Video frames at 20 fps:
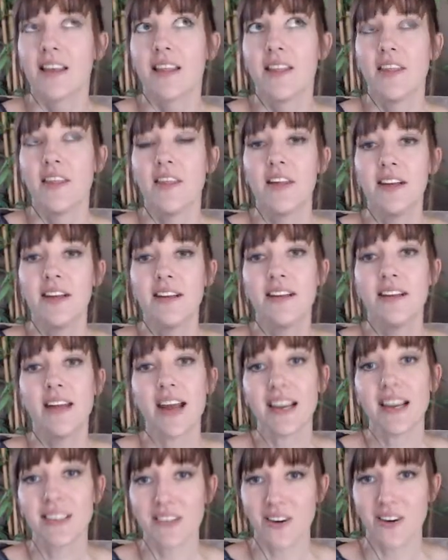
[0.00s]
The
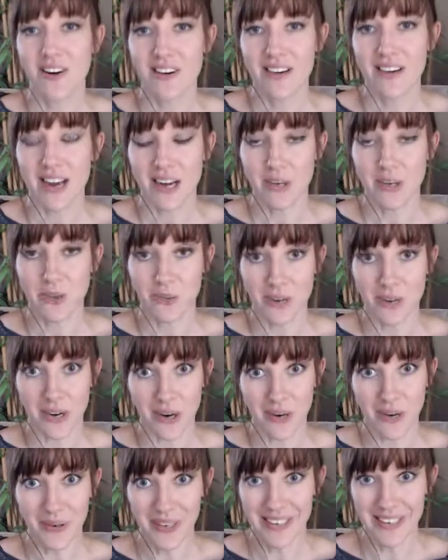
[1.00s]
next card I
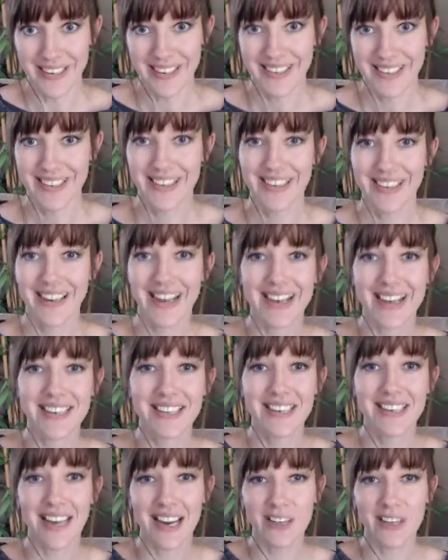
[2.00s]
drew is
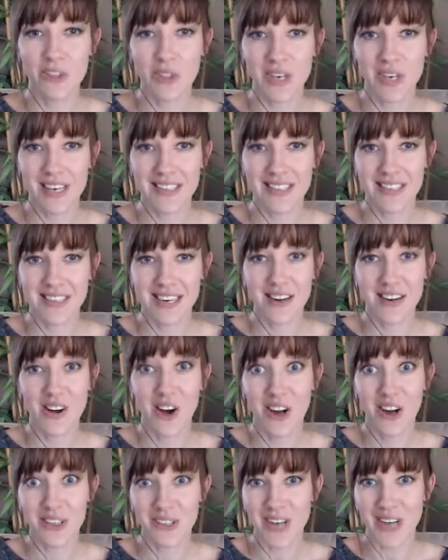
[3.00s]
an interesting
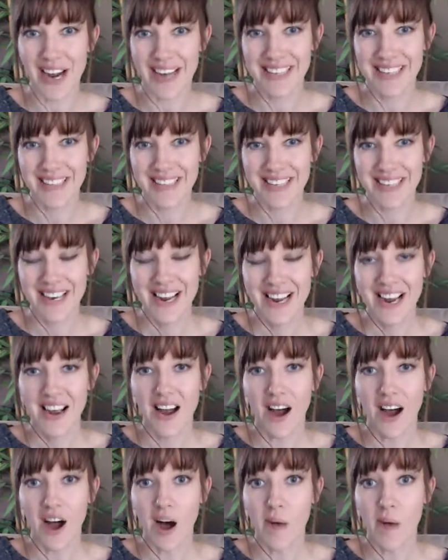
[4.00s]
contrast.
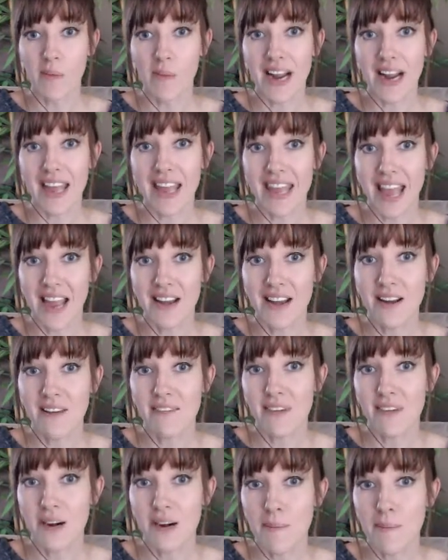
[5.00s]
Again, a
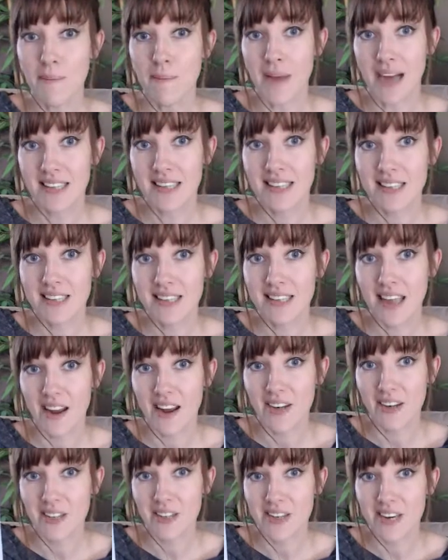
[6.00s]
very masculine
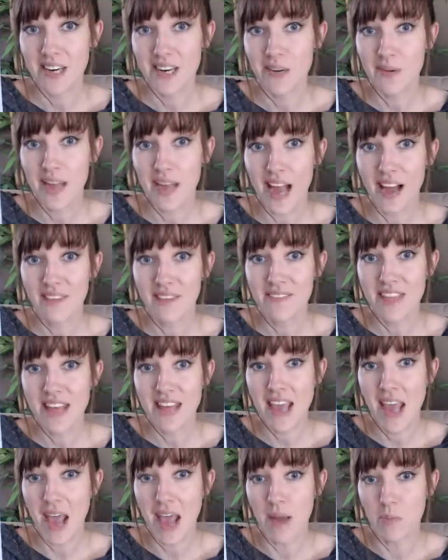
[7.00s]
character. Here we have
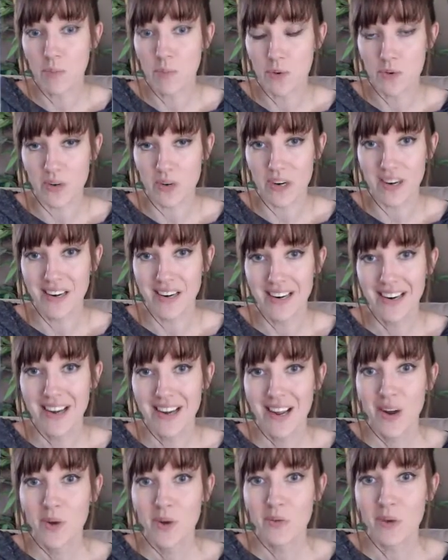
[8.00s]
the Emperor,
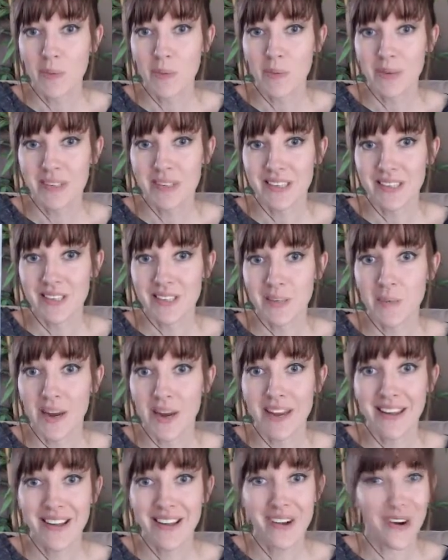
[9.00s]
represented by
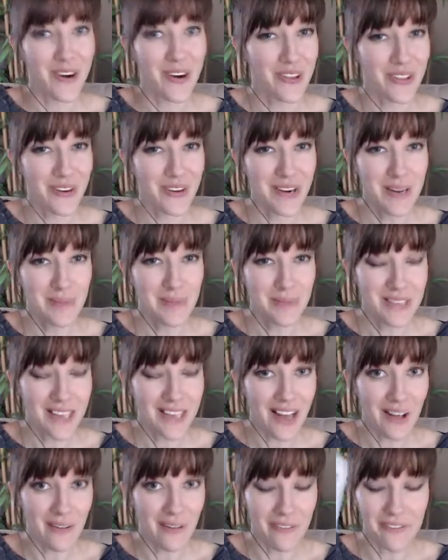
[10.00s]
King Arthur
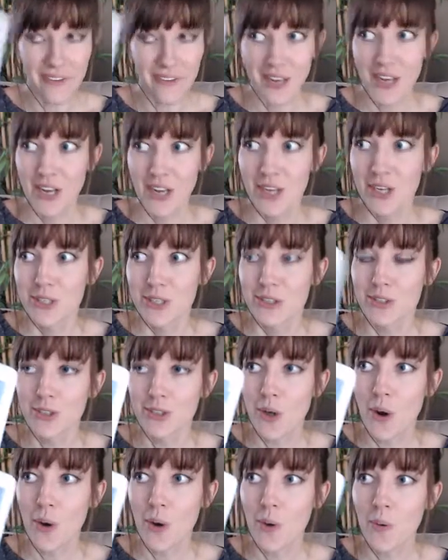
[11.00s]
himself.
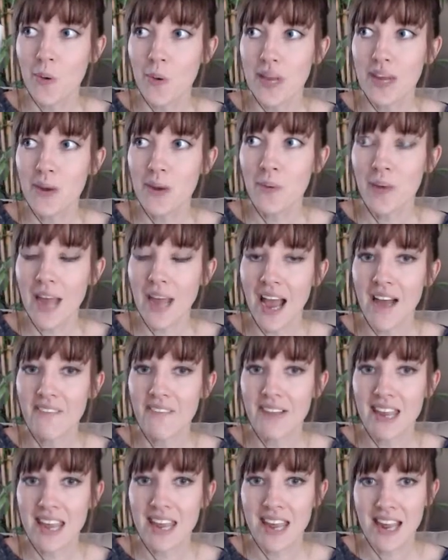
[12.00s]
So here we have a
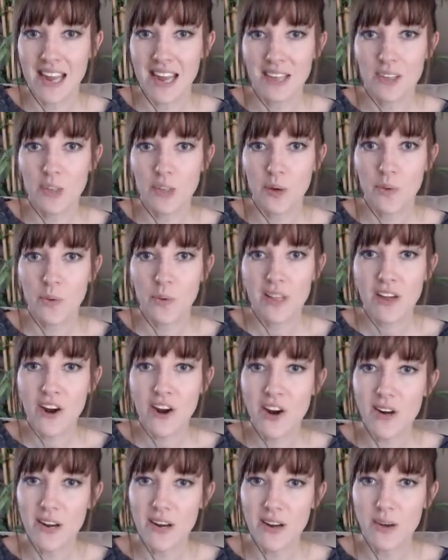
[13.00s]
king. So with
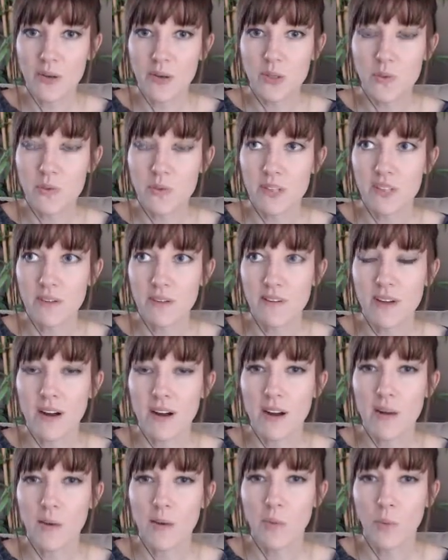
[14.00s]
Cernunnos was the
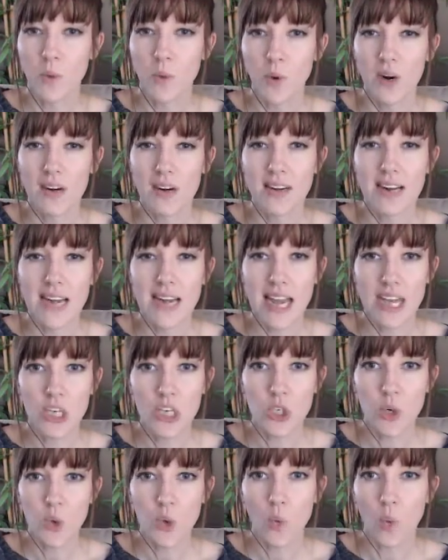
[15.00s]
very more
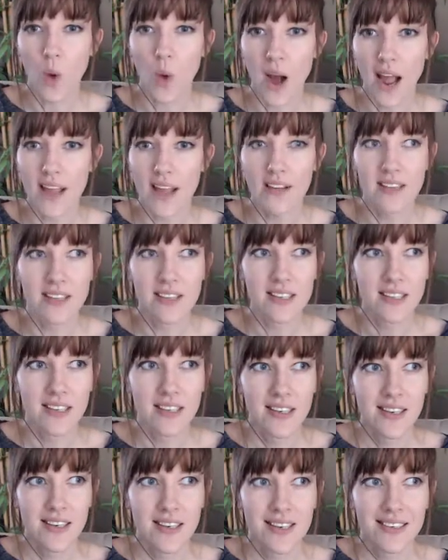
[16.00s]
nature, wild,
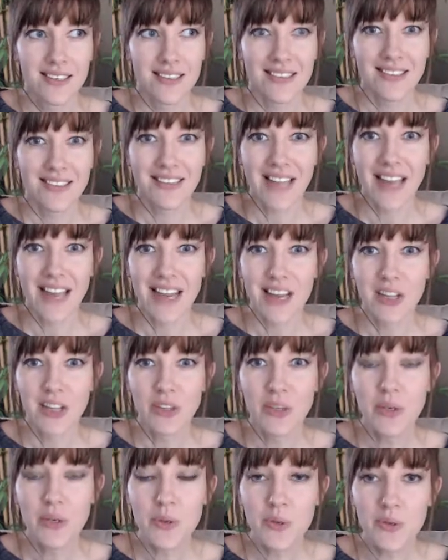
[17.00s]
letting
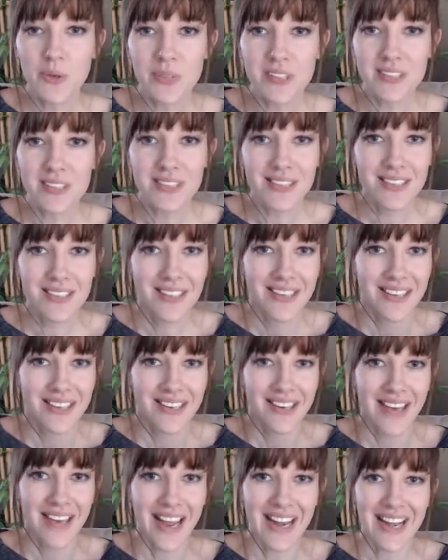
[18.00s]
loose,
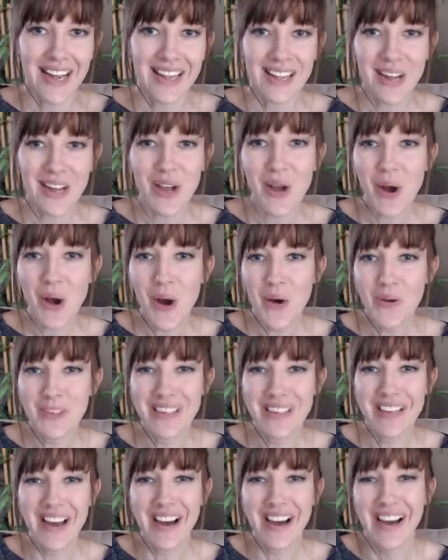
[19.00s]
anything
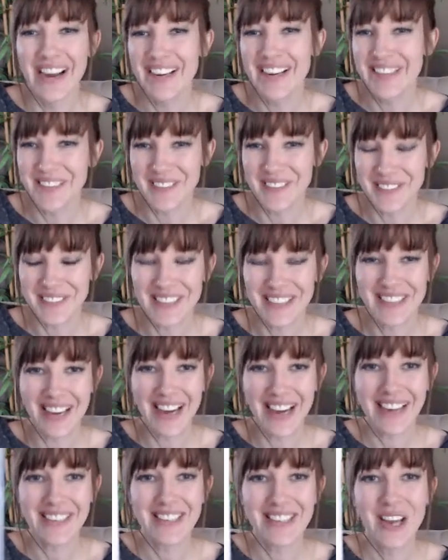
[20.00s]
goes kind of
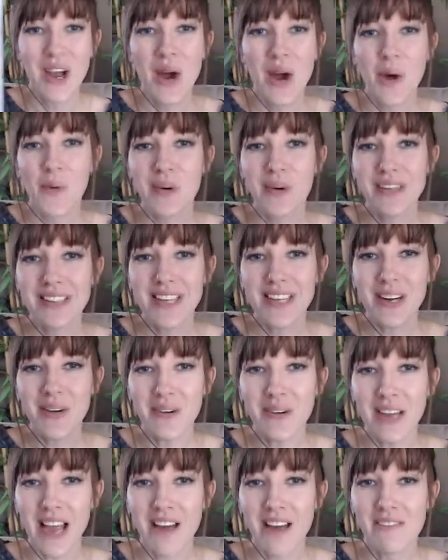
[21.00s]
side, whereas here
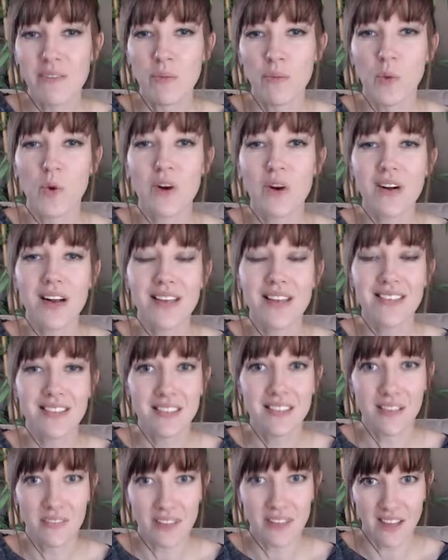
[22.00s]
we have a more
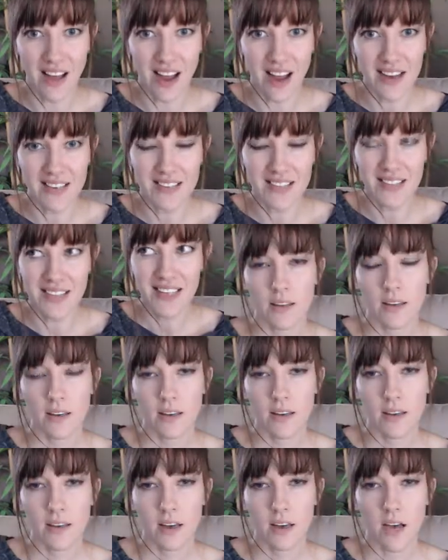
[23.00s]
civilized,
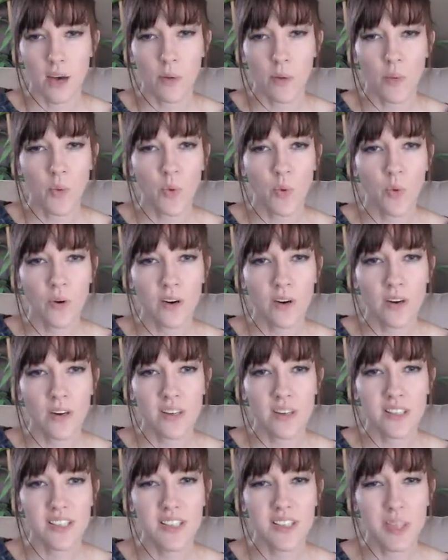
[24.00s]
a more
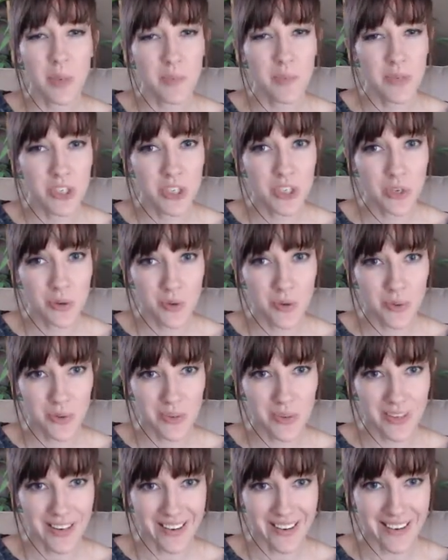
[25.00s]

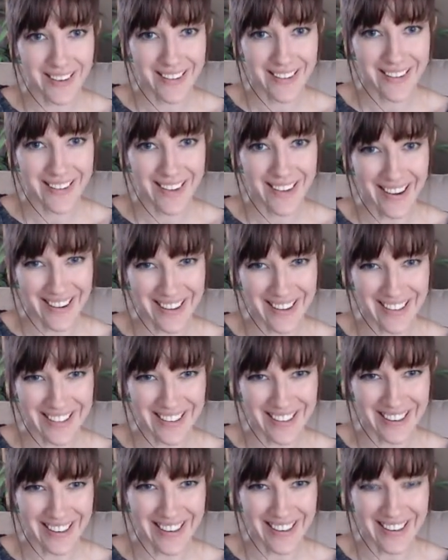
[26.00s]
subdued
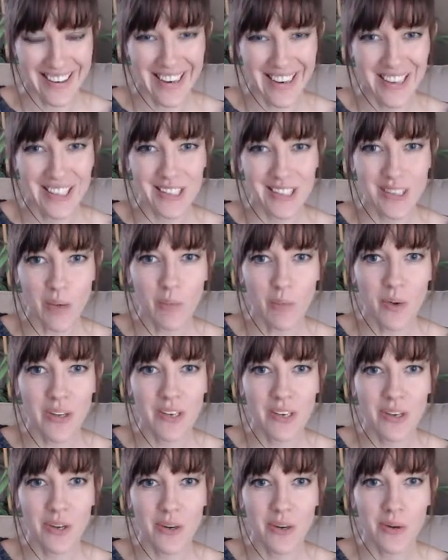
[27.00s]
character. Someone
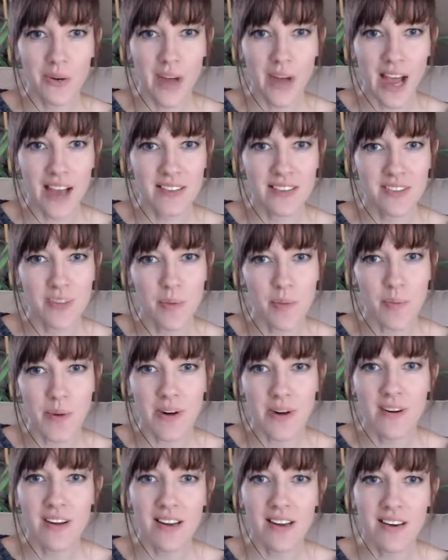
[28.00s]
who has the
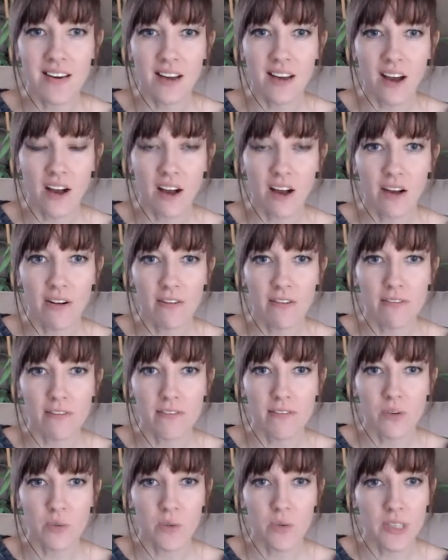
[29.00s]
burden of
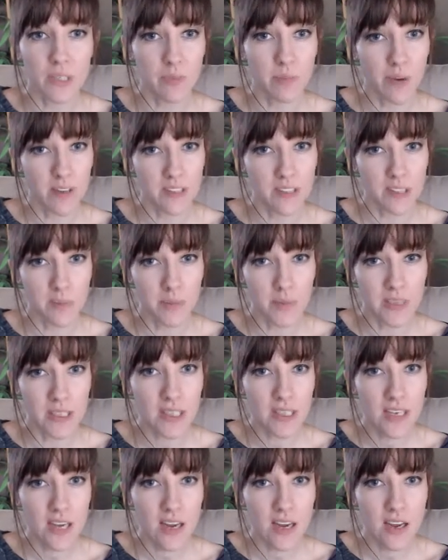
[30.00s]

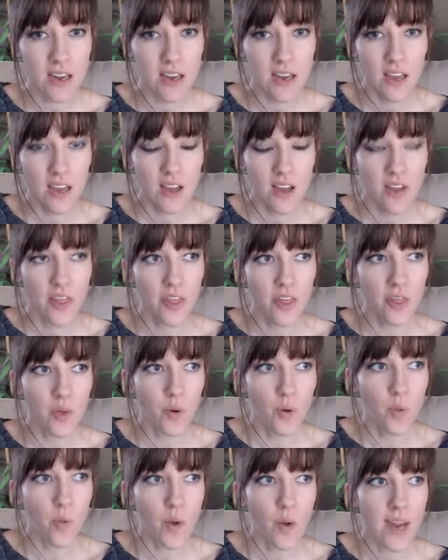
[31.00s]
responsibility, the
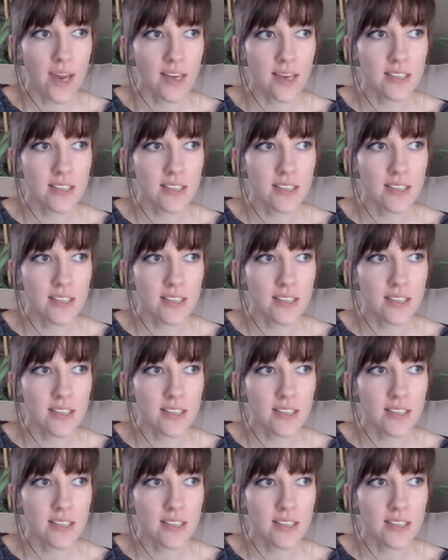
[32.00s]
weight